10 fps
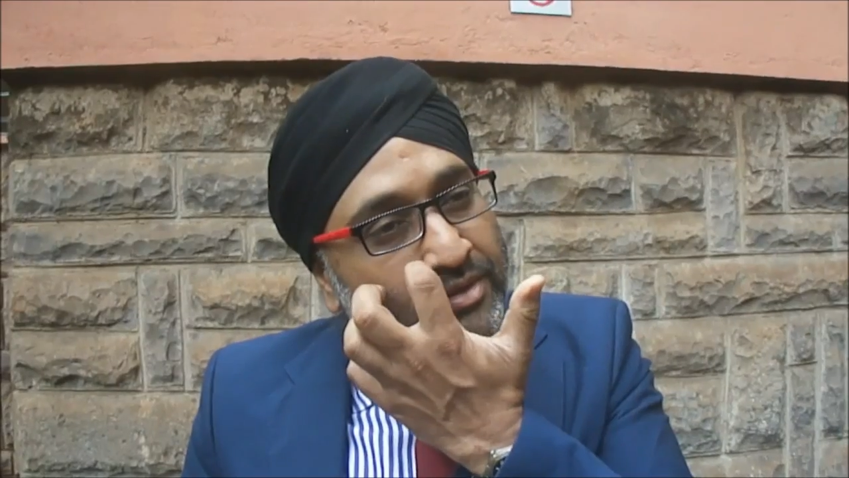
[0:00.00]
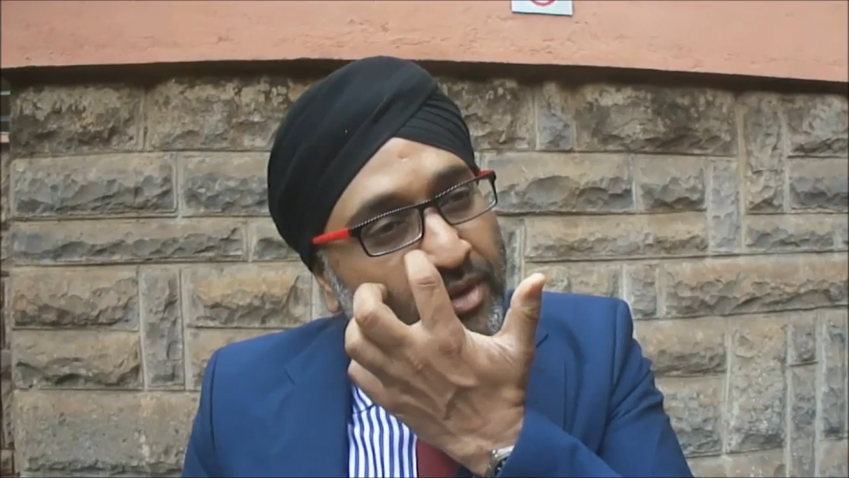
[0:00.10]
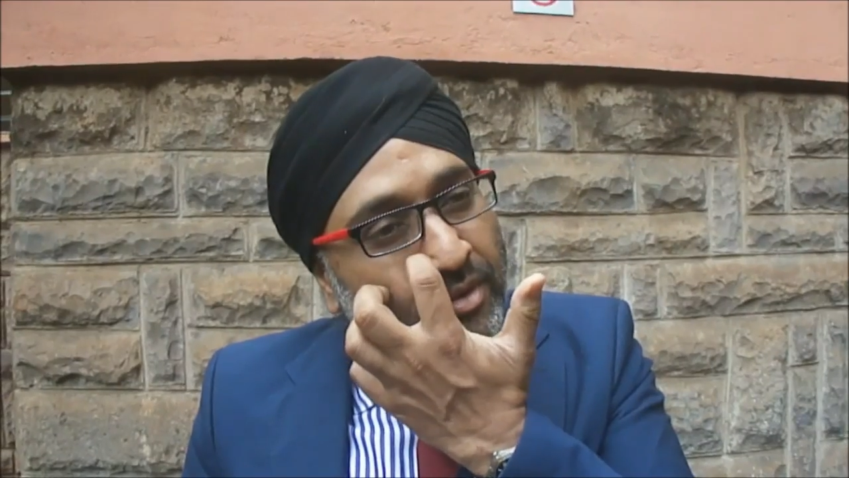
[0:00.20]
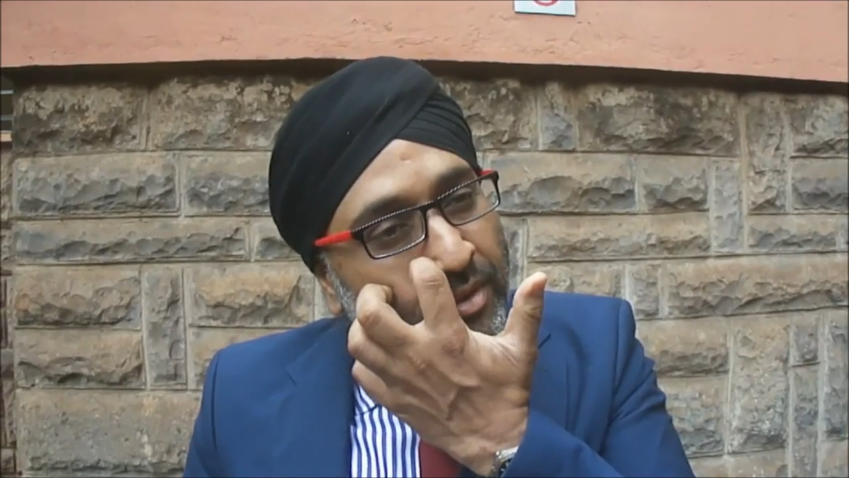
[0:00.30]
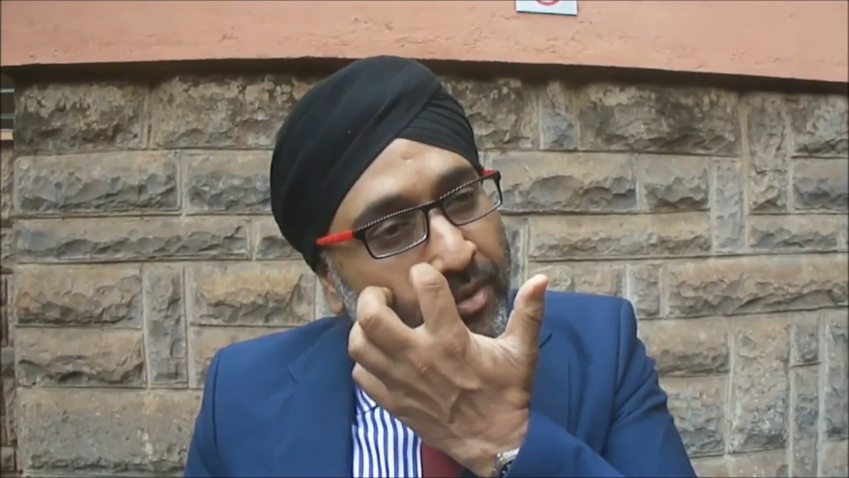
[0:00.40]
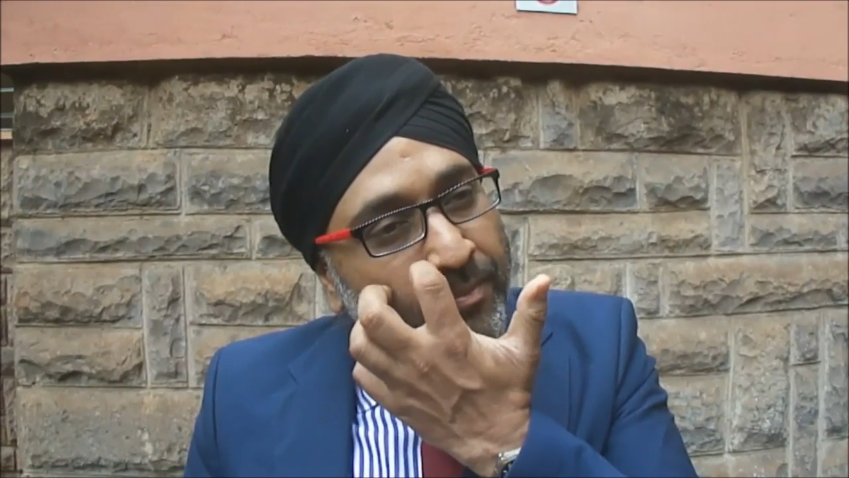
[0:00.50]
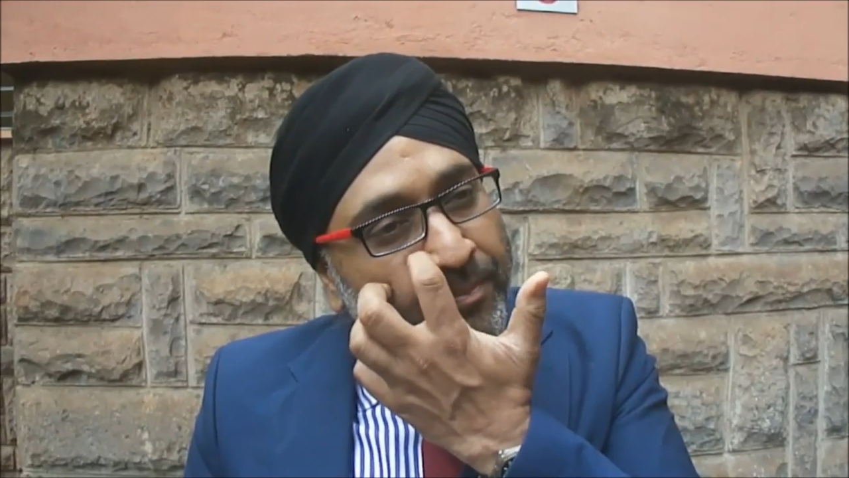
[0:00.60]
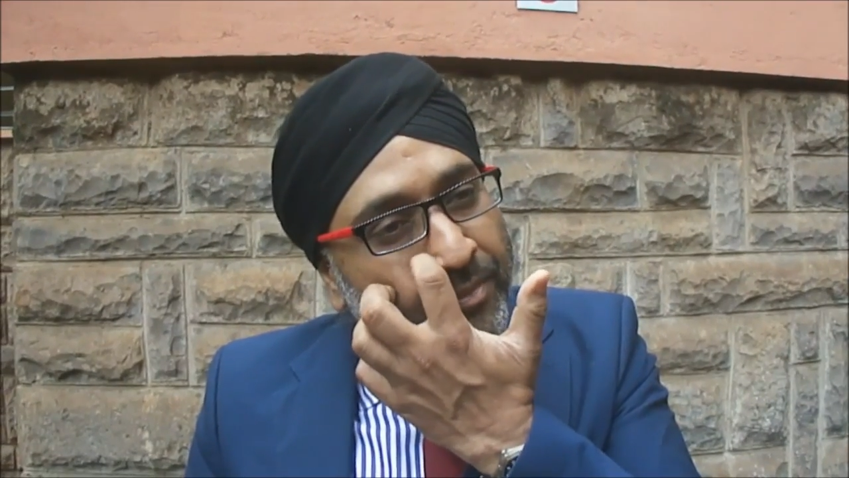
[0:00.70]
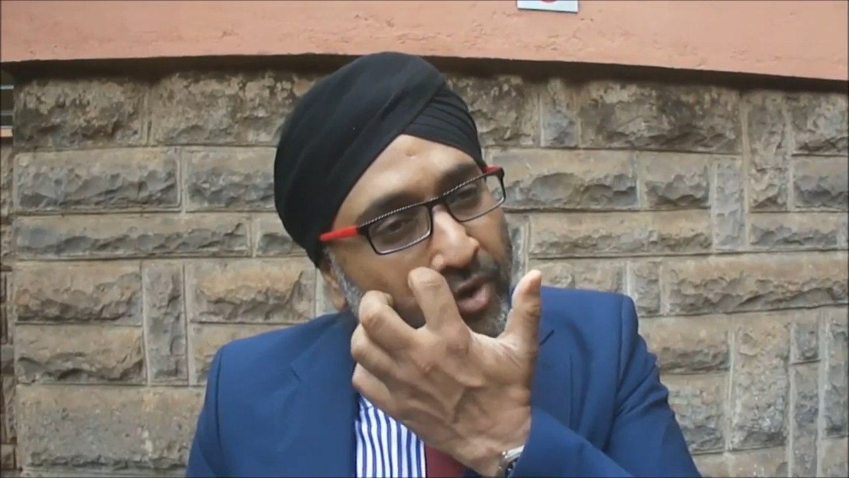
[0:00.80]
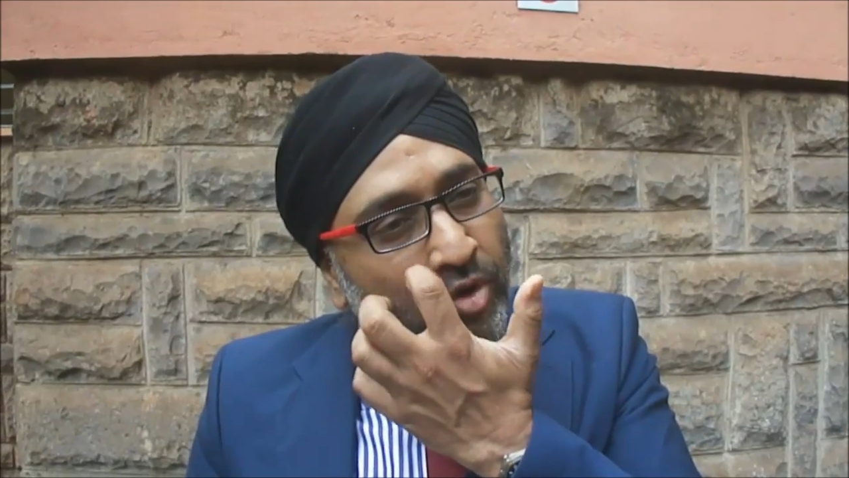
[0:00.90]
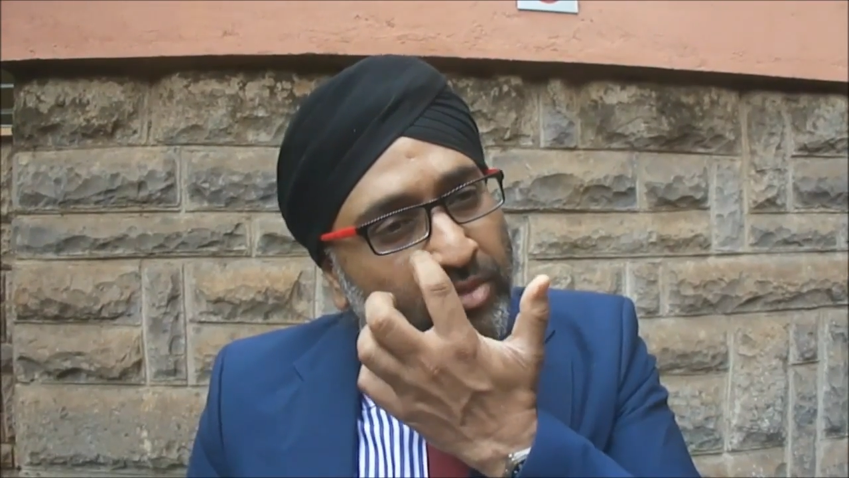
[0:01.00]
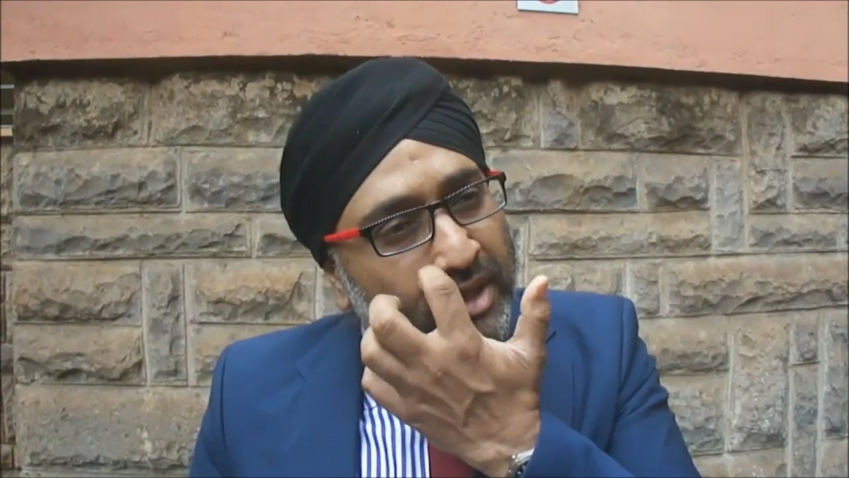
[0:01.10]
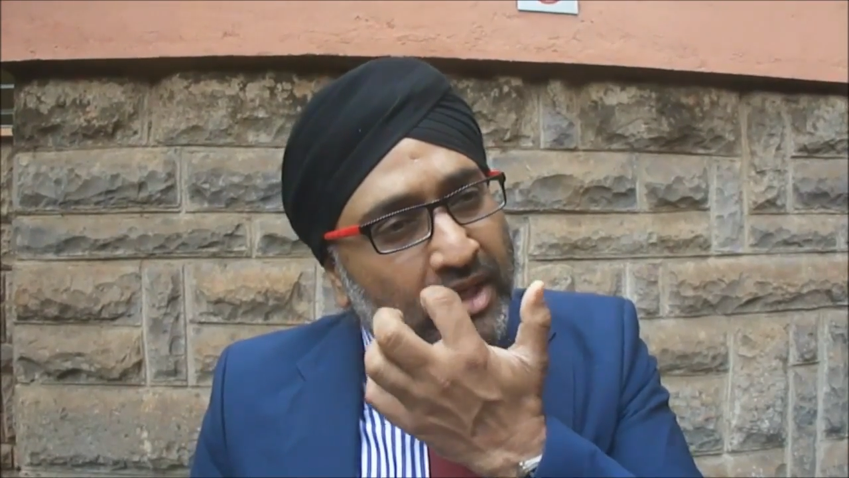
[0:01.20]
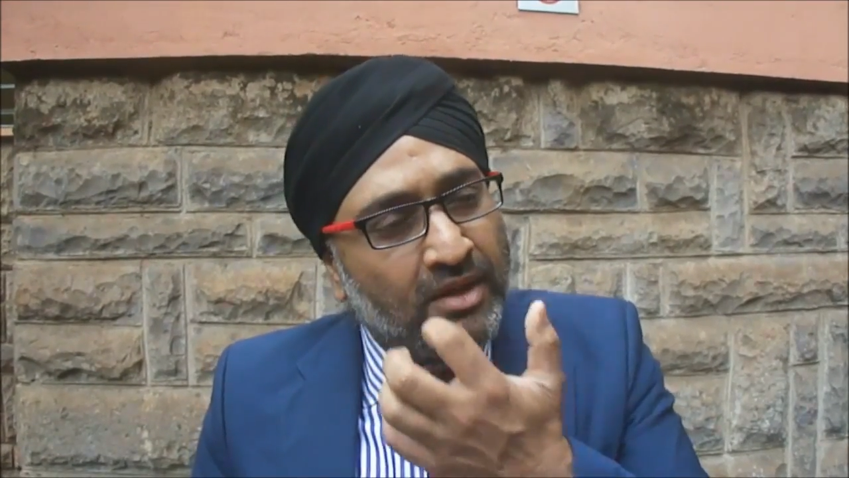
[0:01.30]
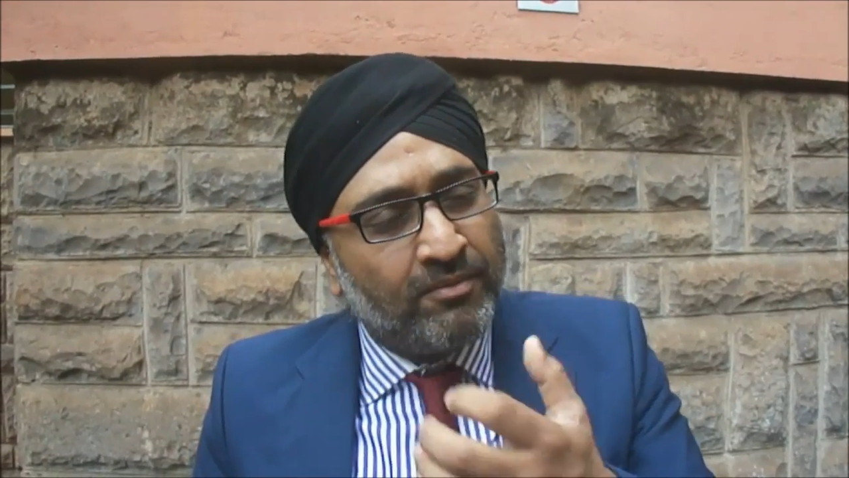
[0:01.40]
So
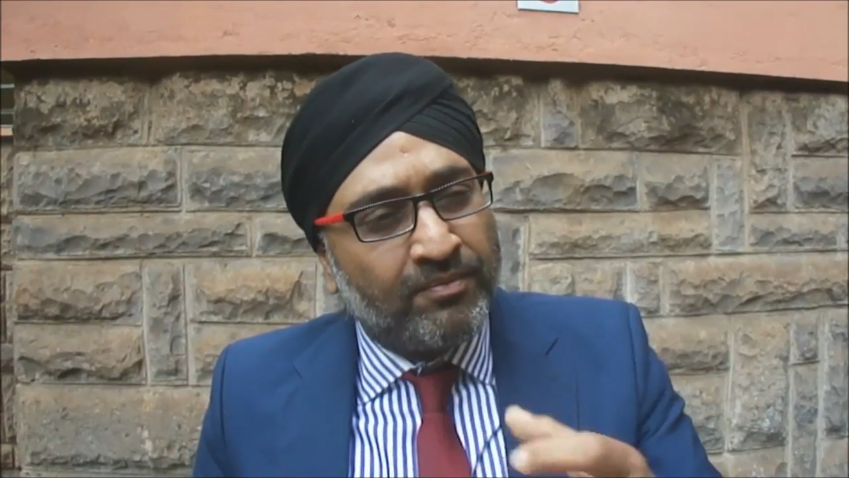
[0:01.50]
normally